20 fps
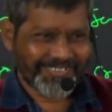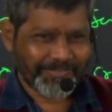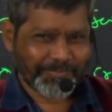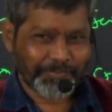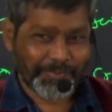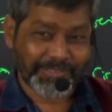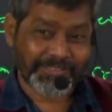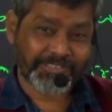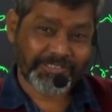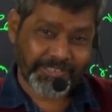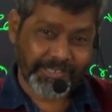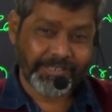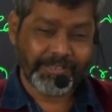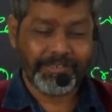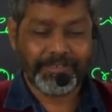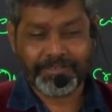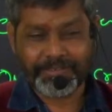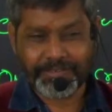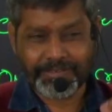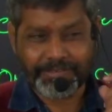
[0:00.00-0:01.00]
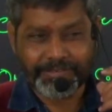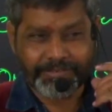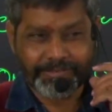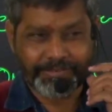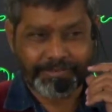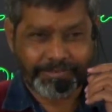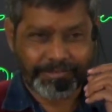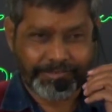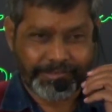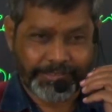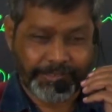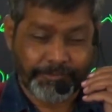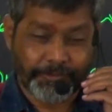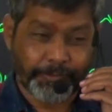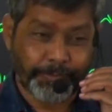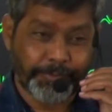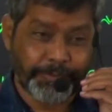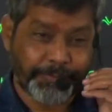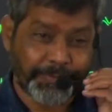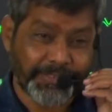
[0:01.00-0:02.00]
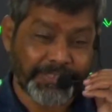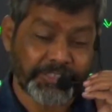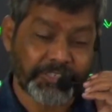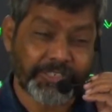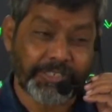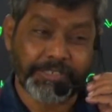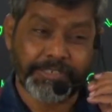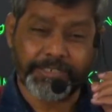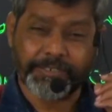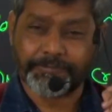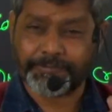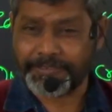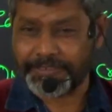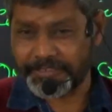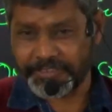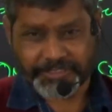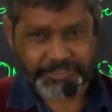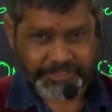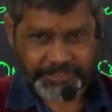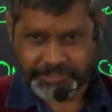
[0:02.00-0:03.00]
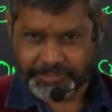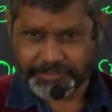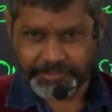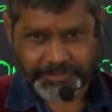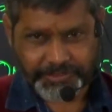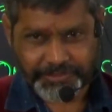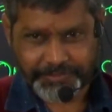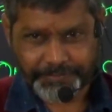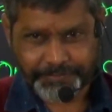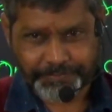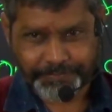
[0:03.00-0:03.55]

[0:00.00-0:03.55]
But still, it will be punished under different sections.